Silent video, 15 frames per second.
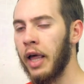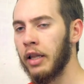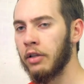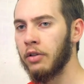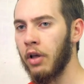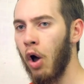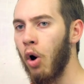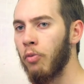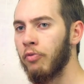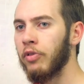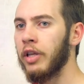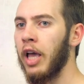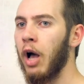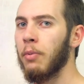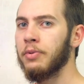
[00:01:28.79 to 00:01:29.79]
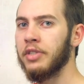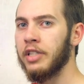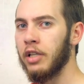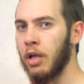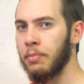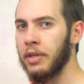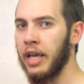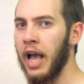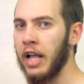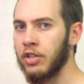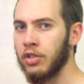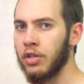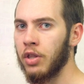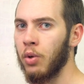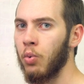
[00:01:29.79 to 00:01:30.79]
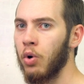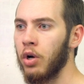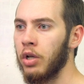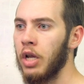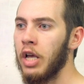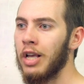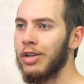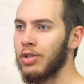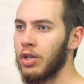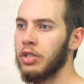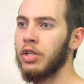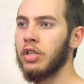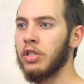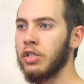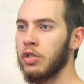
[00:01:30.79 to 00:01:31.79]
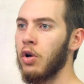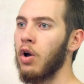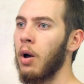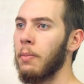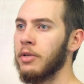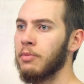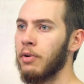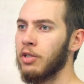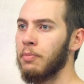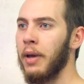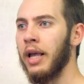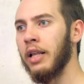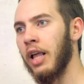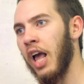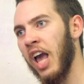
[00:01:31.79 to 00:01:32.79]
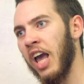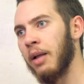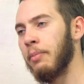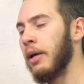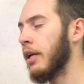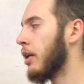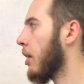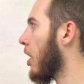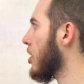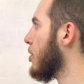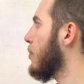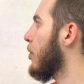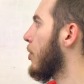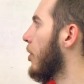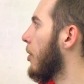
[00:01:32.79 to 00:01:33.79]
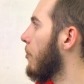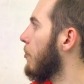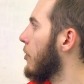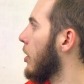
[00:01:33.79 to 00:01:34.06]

That'll hopefully help seal up the edges of the wood so it doesn't soak up as much paint and make it a lot smoother.